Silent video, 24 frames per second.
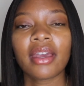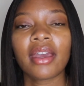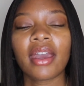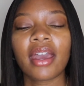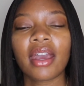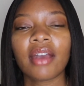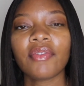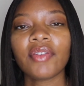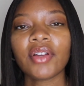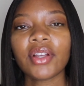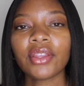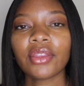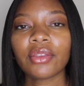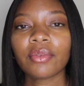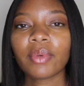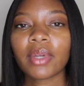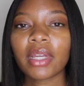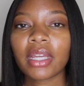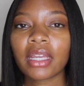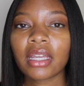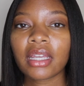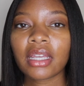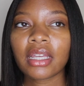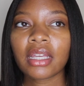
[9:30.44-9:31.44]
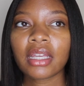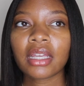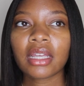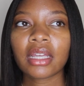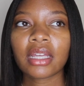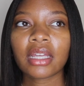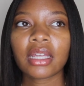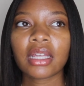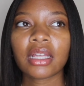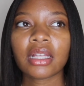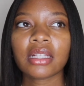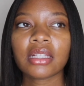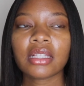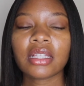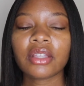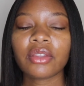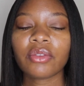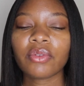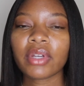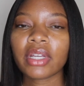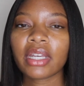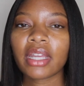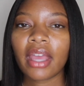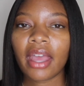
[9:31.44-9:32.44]
every three to
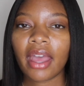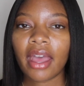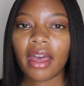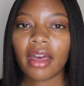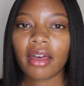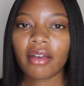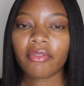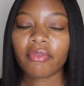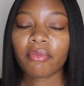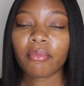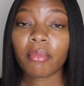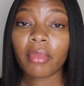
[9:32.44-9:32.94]
three and a half